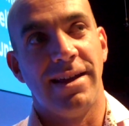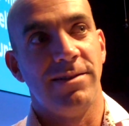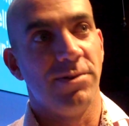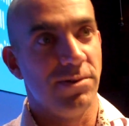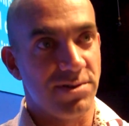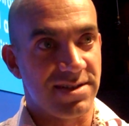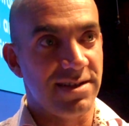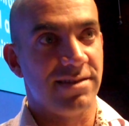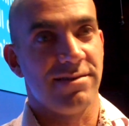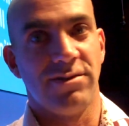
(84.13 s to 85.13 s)
And you
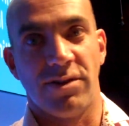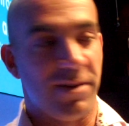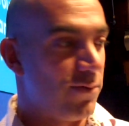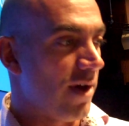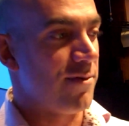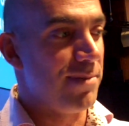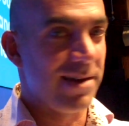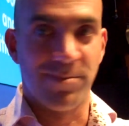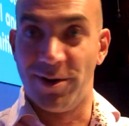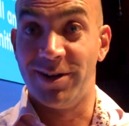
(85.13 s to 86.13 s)
see it, if you have a
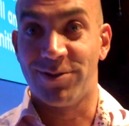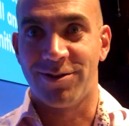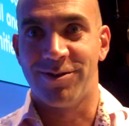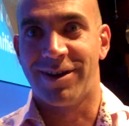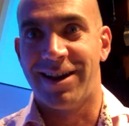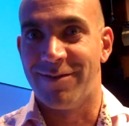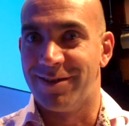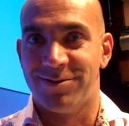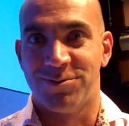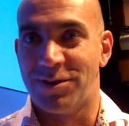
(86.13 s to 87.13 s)
big monitor, you can have
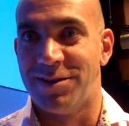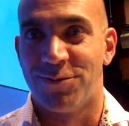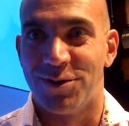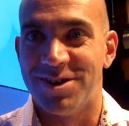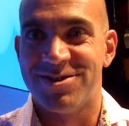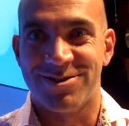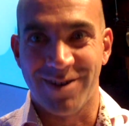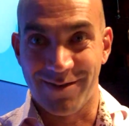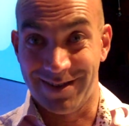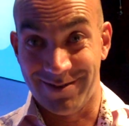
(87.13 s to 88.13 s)
a 23-inch,
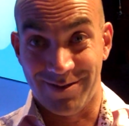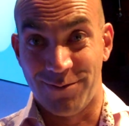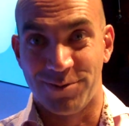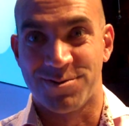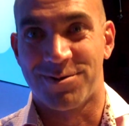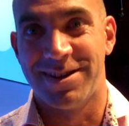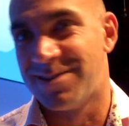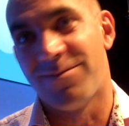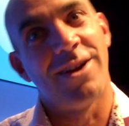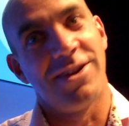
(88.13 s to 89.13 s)
you have it on full screen.
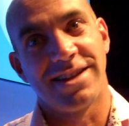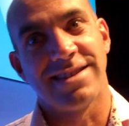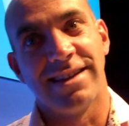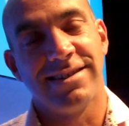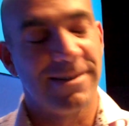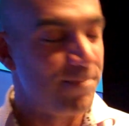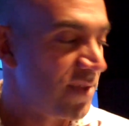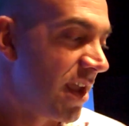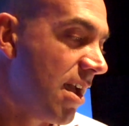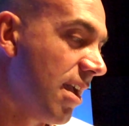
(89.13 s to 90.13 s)
It's very exciting.
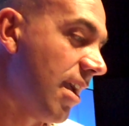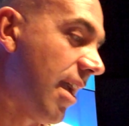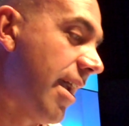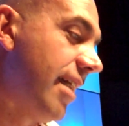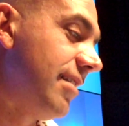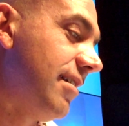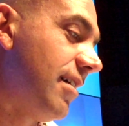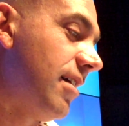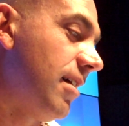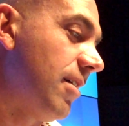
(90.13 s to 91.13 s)
Mm-hmm. And
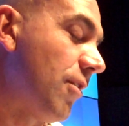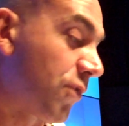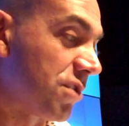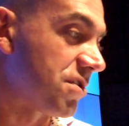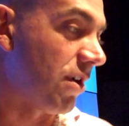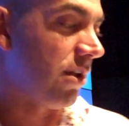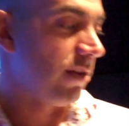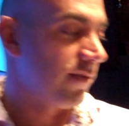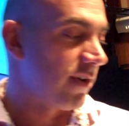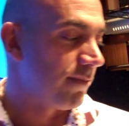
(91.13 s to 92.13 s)
of course,
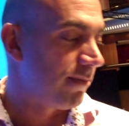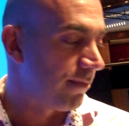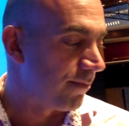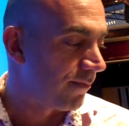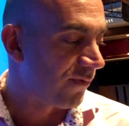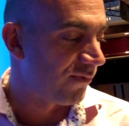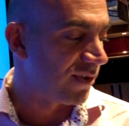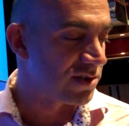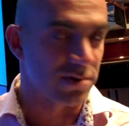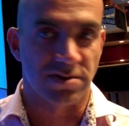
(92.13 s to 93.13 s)
all the
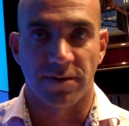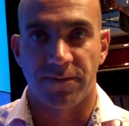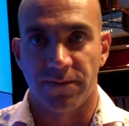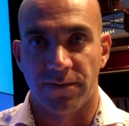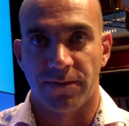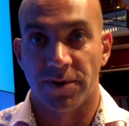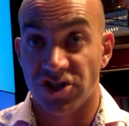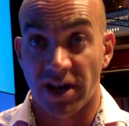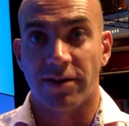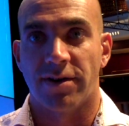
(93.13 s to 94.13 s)
features of
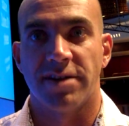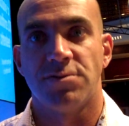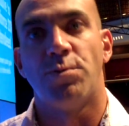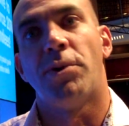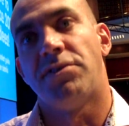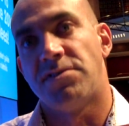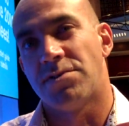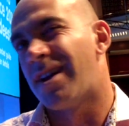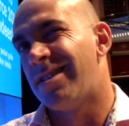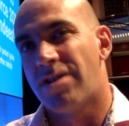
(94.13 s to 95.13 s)
Chatter are supported,
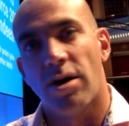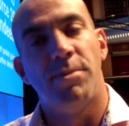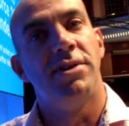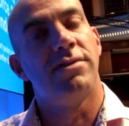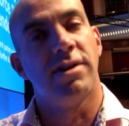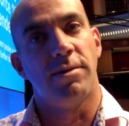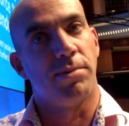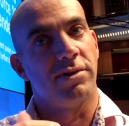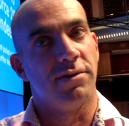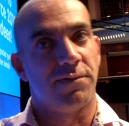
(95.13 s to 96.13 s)
so you can comment, you can
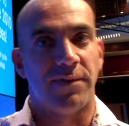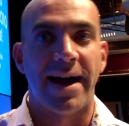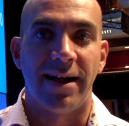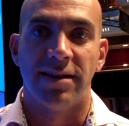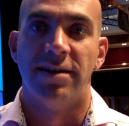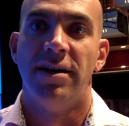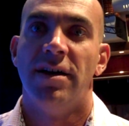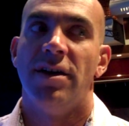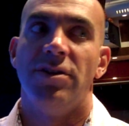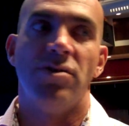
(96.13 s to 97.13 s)
upload a file,
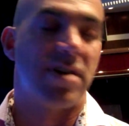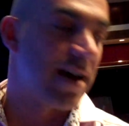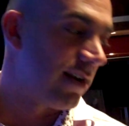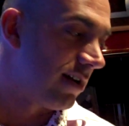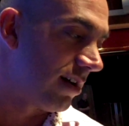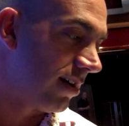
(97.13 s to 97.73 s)
you can